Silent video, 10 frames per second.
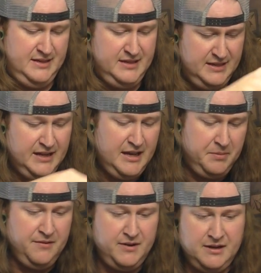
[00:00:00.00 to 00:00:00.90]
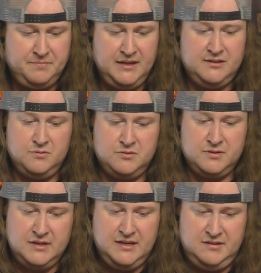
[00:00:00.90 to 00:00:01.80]
they kept giving updates, which was
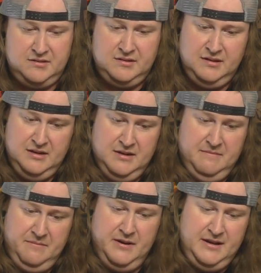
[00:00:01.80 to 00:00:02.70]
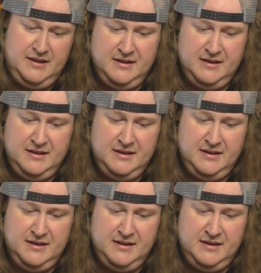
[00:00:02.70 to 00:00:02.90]
nice. But